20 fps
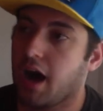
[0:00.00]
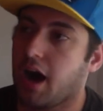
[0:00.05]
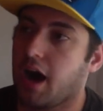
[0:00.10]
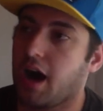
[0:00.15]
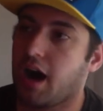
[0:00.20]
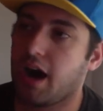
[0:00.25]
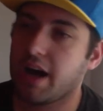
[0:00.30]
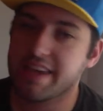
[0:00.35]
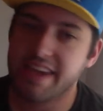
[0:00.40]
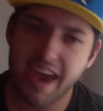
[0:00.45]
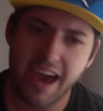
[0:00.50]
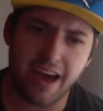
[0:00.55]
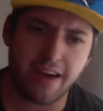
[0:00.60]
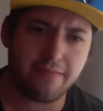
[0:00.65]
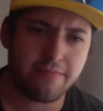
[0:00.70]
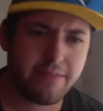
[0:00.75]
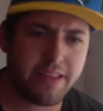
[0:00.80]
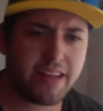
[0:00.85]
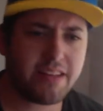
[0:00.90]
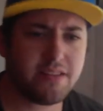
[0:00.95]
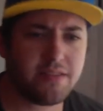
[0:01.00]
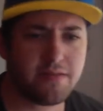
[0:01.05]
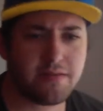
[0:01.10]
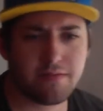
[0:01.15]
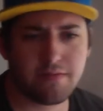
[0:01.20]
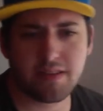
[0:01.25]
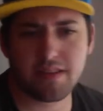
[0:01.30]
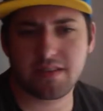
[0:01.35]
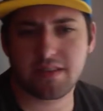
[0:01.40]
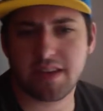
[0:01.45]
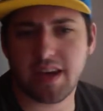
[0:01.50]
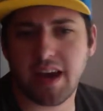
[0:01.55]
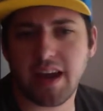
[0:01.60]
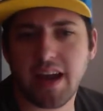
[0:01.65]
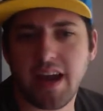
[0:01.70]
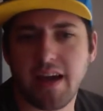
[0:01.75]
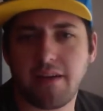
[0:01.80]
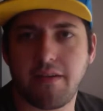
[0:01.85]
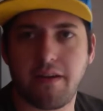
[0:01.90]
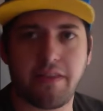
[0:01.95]
That's kind
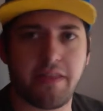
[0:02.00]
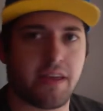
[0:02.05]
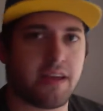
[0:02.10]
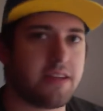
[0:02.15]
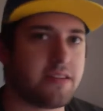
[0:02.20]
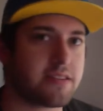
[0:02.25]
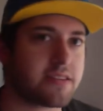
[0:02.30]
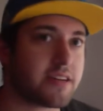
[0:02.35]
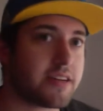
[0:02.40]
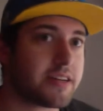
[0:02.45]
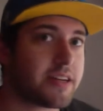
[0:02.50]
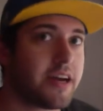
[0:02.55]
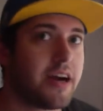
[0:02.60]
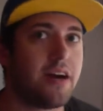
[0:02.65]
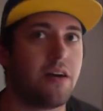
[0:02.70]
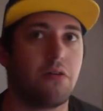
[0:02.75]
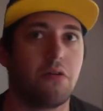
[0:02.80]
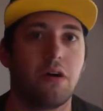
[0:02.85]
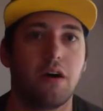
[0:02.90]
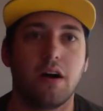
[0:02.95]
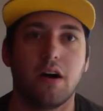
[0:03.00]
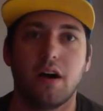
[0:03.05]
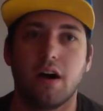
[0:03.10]
of how I think it's going to go.